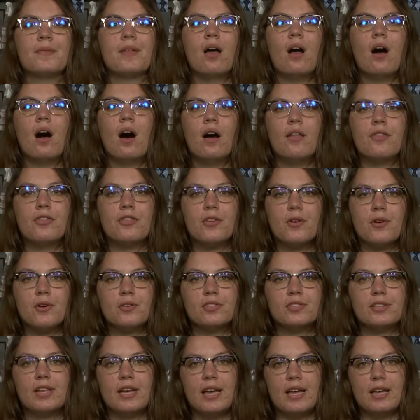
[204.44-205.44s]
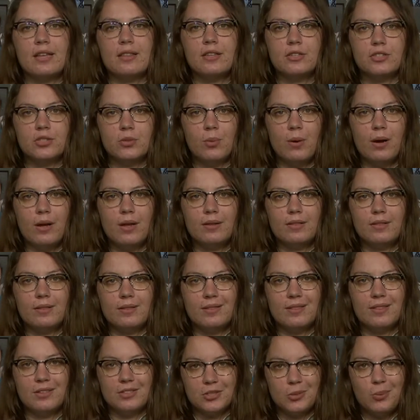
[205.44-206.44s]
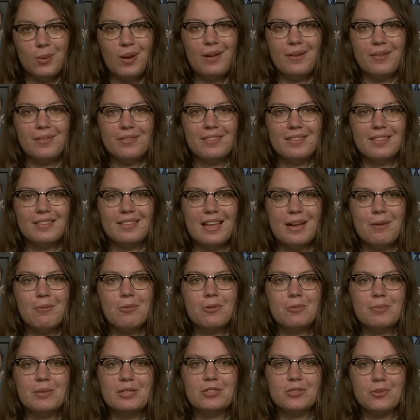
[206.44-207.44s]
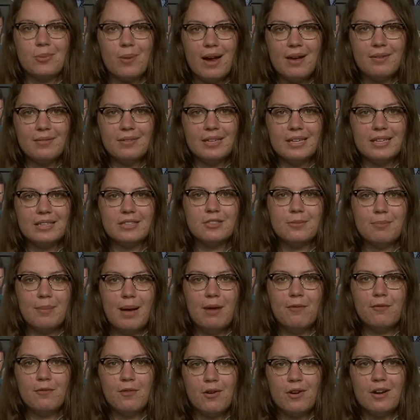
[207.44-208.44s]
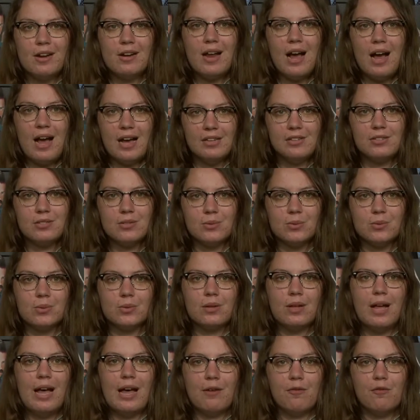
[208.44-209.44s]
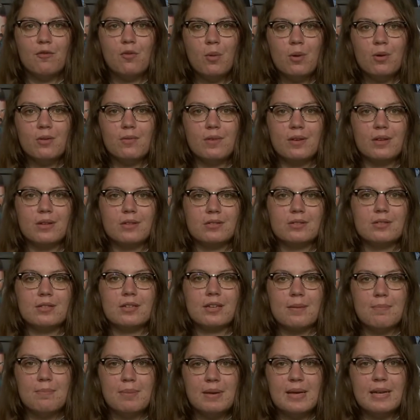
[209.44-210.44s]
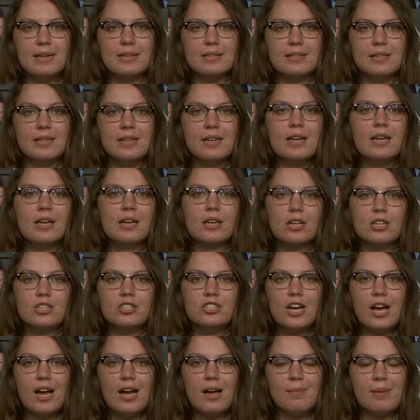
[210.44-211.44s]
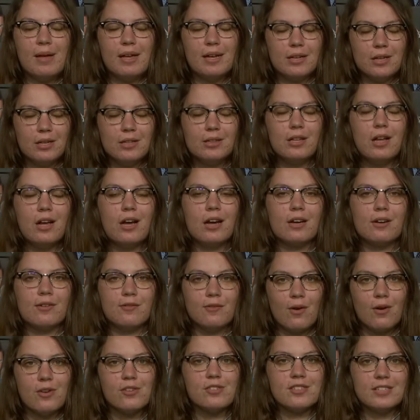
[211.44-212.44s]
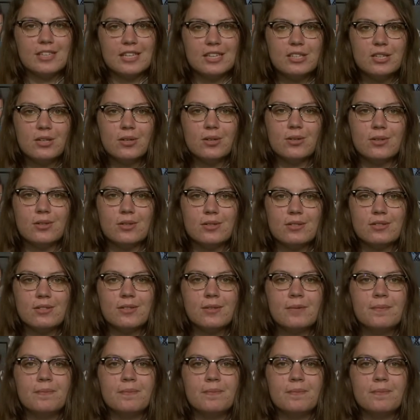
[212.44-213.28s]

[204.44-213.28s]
On Thursday, the, tw the 12th, they will be traveling to Mount Vernon High School at Fortville to compete. Good job and good luck, varsity girls.